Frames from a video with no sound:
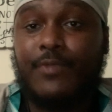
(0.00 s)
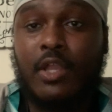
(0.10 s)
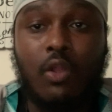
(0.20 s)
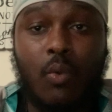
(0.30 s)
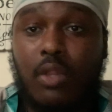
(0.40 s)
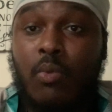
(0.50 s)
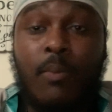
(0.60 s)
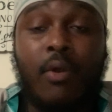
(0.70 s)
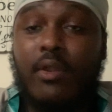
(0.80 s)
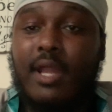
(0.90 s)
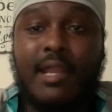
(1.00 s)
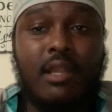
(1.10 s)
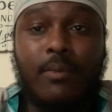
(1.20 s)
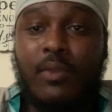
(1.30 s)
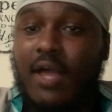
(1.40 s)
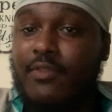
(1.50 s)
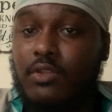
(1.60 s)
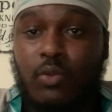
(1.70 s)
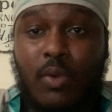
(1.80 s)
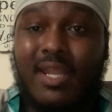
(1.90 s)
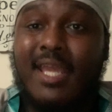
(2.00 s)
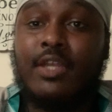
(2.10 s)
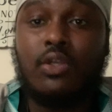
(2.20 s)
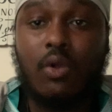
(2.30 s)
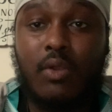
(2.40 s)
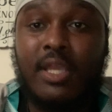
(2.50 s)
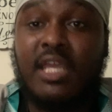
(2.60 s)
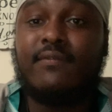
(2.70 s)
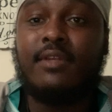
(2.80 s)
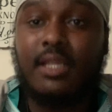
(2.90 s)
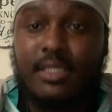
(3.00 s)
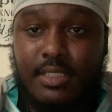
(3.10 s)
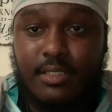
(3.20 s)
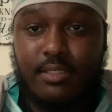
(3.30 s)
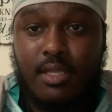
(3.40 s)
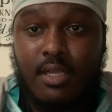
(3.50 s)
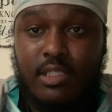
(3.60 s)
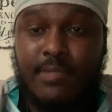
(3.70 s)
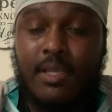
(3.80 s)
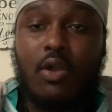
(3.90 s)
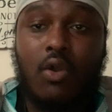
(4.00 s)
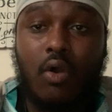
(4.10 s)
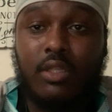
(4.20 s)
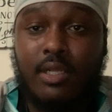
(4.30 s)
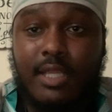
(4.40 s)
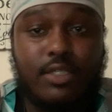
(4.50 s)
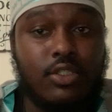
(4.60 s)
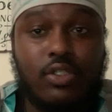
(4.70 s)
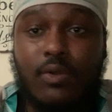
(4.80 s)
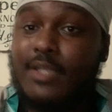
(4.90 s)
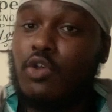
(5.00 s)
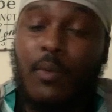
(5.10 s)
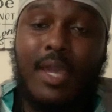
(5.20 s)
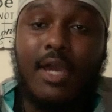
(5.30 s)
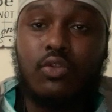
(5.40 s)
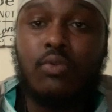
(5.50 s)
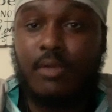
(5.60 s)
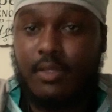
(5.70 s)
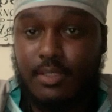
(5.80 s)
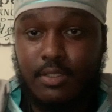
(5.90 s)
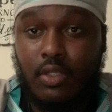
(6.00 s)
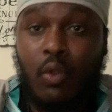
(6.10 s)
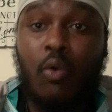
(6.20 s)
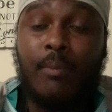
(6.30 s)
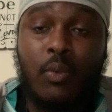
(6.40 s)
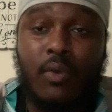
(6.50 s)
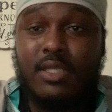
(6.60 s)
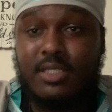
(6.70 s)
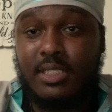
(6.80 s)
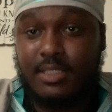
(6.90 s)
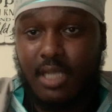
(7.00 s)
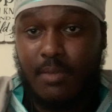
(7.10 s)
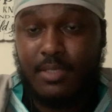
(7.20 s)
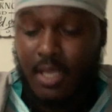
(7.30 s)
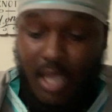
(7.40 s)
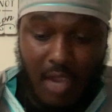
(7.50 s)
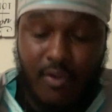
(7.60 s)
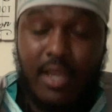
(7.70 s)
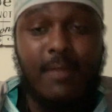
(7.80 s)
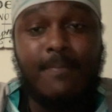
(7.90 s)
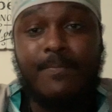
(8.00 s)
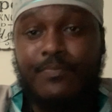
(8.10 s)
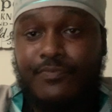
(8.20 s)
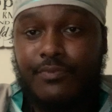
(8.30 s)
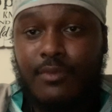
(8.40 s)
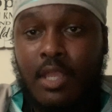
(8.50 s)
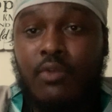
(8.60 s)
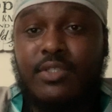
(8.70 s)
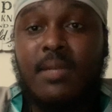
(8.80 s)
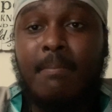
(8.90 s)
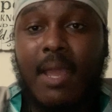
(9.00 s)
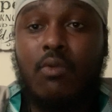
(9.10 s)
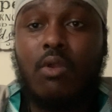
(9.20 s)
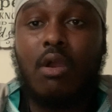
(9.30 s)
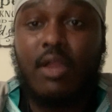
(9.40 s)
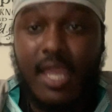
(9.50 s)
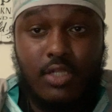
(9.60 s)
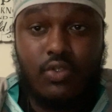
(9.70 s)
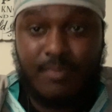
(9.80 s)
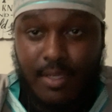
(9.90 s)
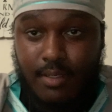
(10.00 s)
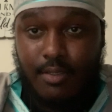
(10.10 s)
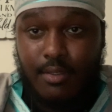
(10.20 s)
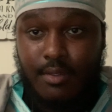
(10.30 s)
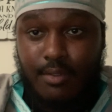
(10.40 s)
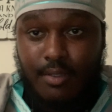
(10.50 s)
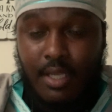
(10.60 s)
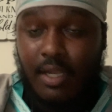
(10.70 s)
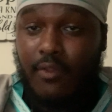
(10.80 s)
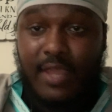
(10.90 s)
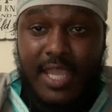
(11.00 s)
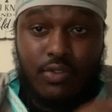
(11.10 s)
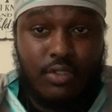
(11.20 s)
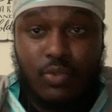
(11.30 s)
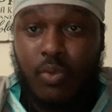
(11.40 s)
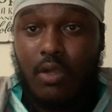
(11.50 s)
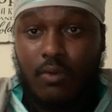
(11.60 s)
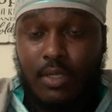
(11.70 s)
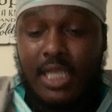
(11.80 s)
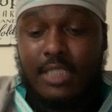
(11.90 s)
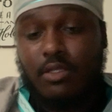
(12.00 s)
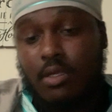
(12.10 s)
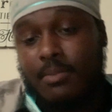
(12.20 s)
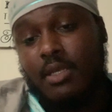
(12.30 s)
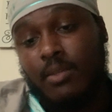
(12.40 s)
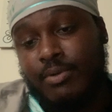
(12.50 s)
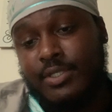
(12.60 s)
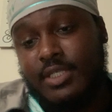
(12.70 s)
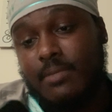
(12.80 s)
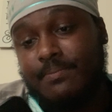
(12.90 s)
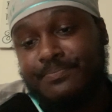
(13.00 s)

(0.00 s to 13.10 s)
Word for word: And Lord willing, we're part of that number. We got to do what? Endure and give diligence to make a calling, election sure. That's all we got to do, brothers. The Lord will be with us in these times. I read it. We're going to send Michael the archangel, man. And other angels as well. That's you know, precept.